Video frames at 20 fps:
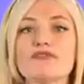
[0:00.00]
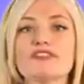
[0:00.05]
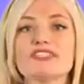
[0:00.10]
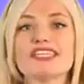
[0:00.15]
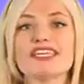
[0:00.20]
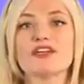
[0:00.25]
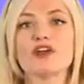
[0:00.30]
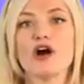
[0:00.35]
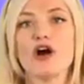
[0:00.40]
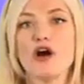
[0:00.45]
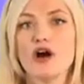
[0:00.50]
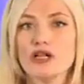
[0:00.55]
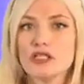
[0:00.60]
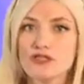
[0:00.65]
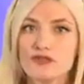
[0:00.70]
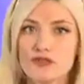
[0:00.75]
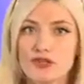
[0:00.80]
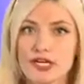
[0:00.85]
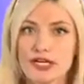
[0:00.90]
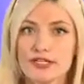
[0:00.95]
we've seen
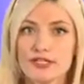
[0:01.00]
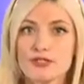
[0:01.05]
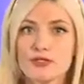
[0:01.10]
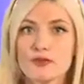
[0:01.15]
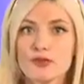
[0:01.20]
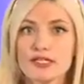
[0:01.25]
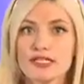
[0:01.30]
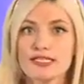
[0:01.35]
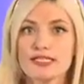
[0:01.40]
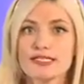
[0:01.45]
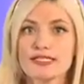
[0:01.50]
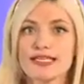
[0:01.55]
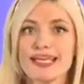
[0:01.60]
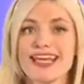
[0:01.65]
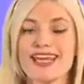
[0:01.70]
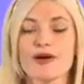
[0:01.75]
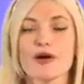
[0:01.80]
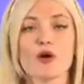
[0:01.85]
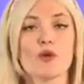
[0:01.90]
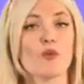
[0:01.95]
all of Rihanna's real
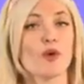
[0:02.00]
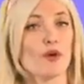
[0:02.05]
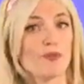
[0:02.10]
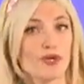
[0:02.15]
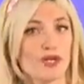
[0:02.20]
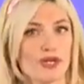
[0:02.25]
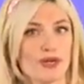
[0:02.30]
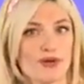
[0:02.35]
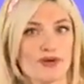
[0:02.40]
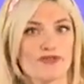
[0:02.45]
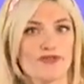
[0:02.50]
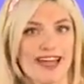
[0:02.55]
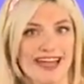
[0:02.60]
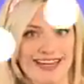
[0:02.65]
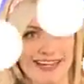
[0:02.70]
estate, or what we know of